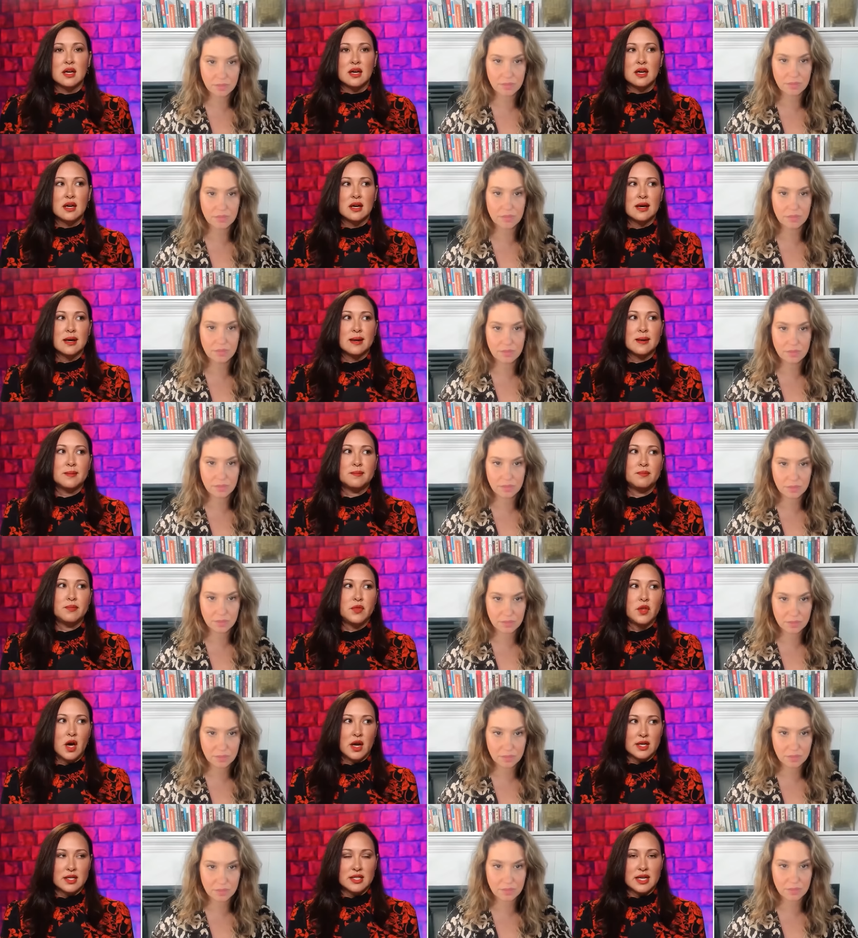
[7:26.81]
Speaker 1: um,
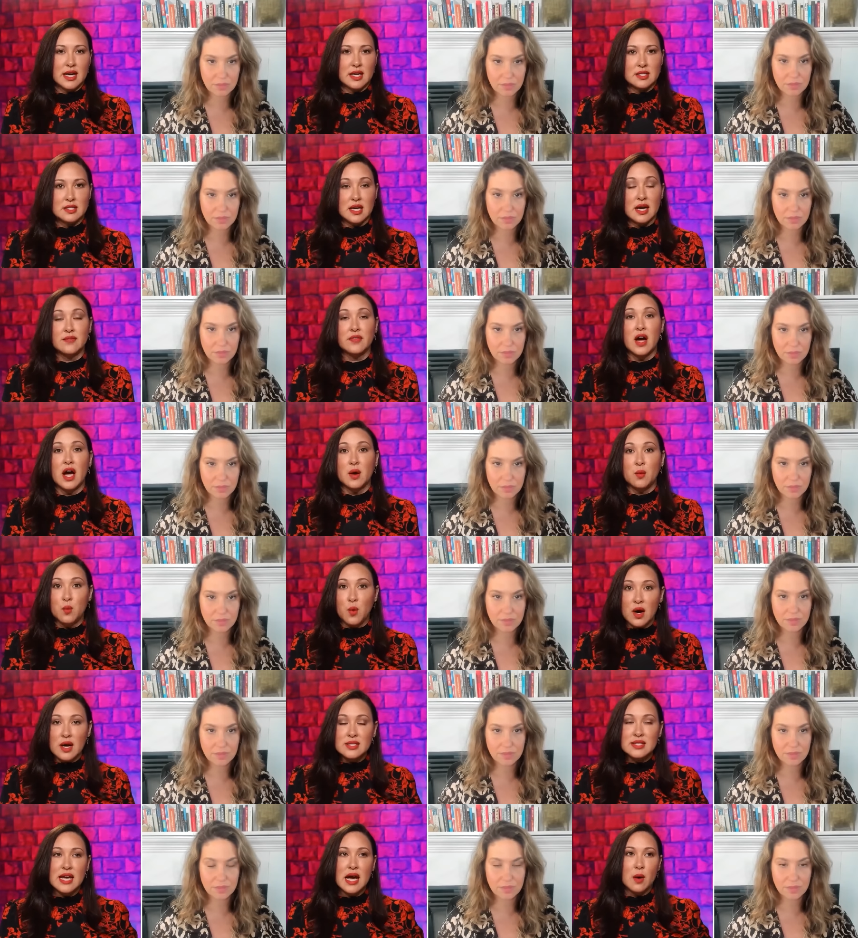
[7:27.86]
not a day in his life. I
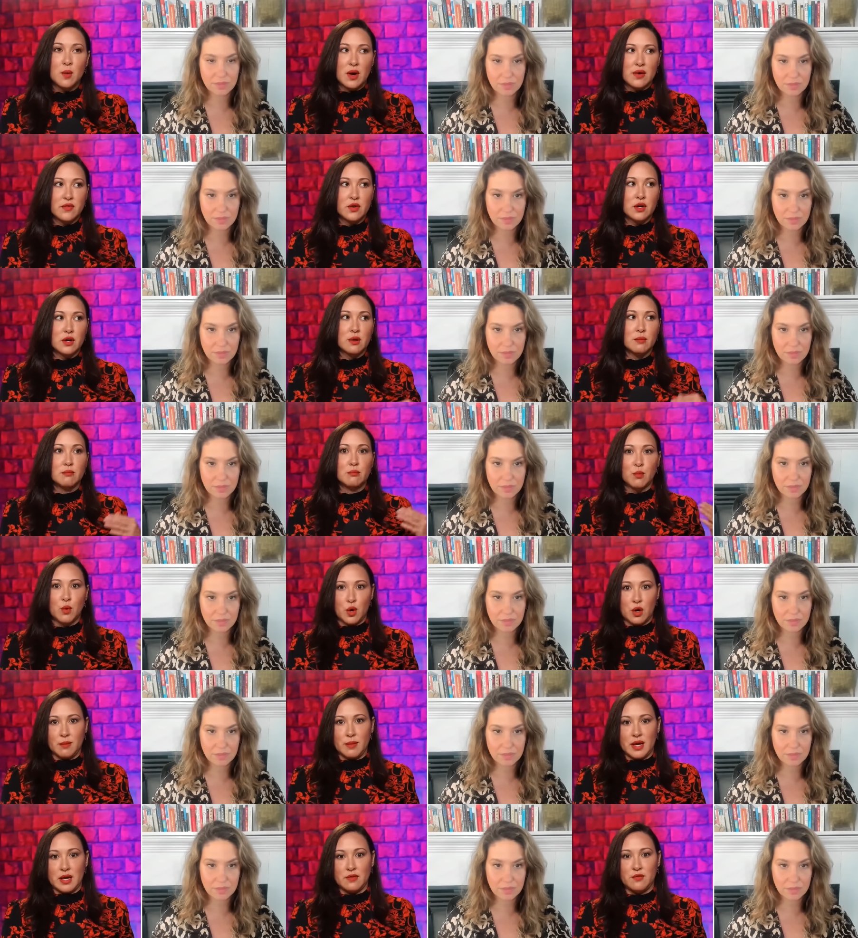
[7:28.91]
was, however,
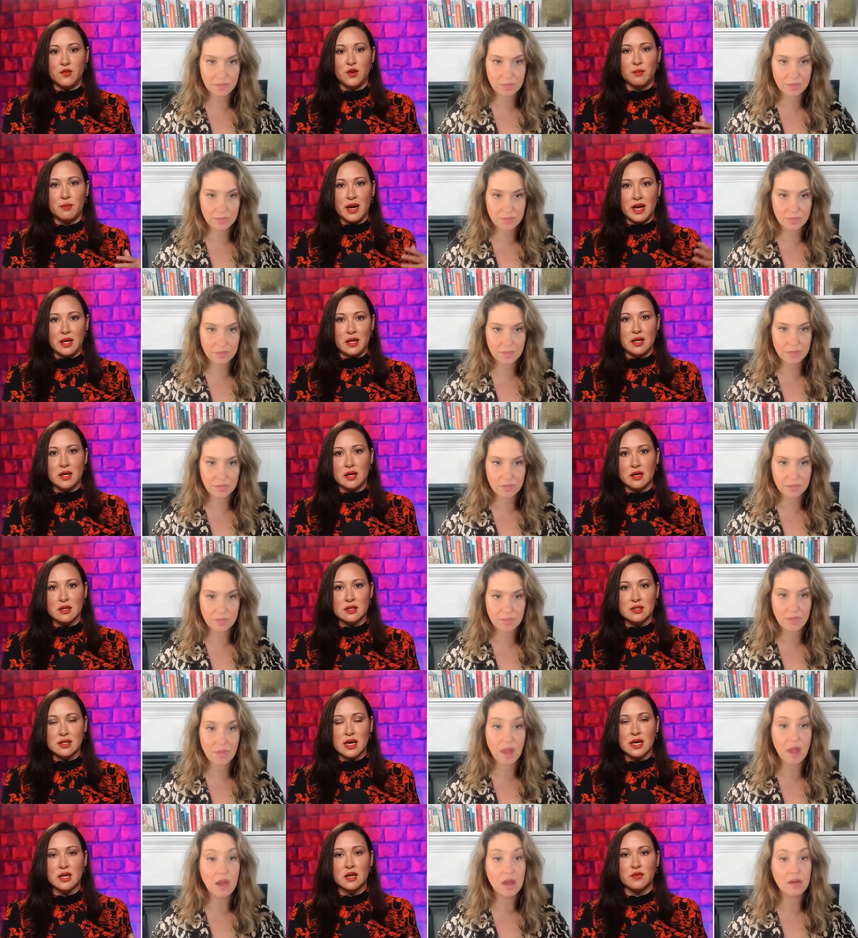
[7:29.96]
Mormon for many
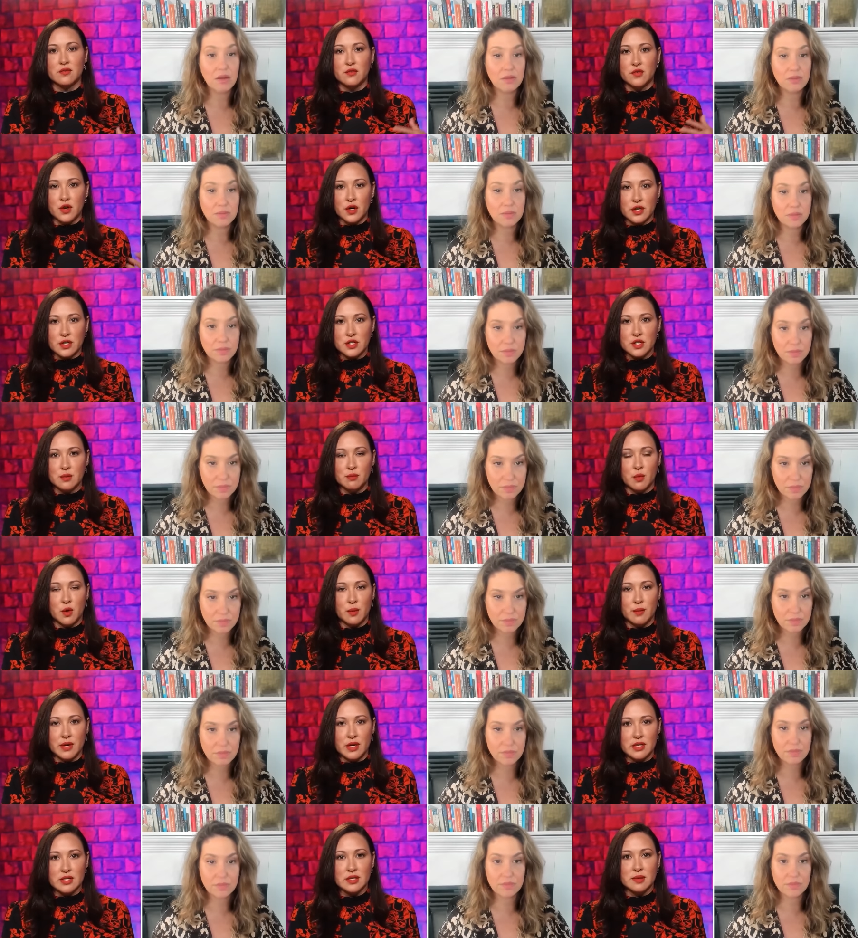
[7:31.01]
years. I oh. converted oh. to
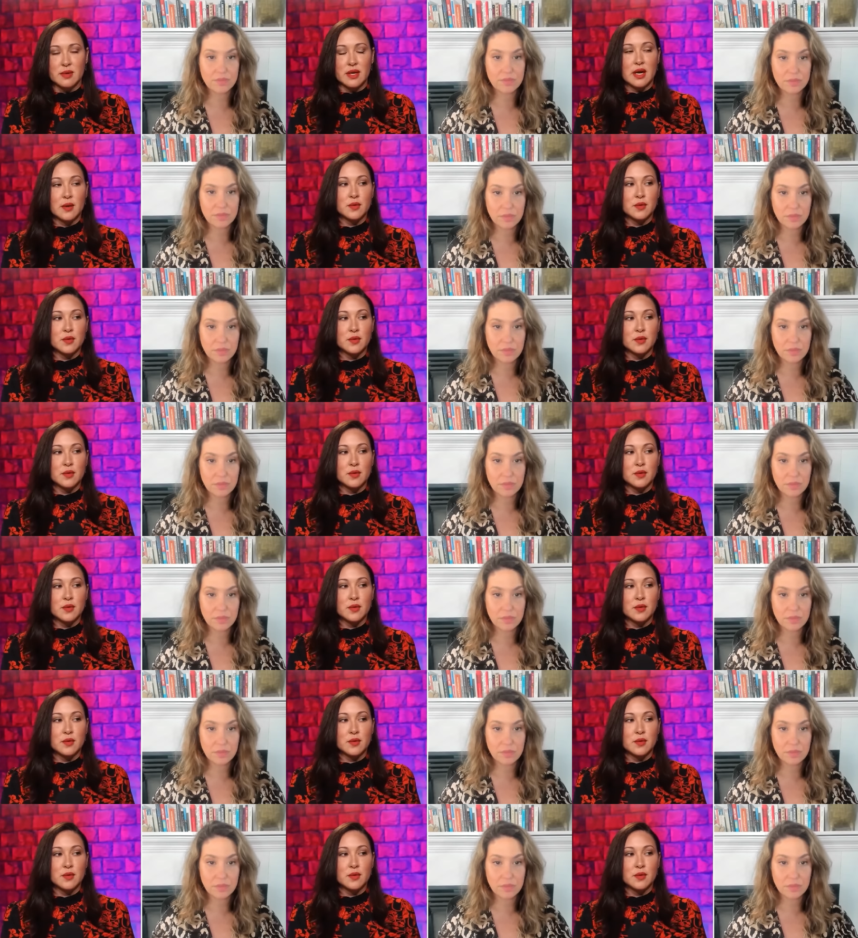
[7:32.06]
Mormonism and I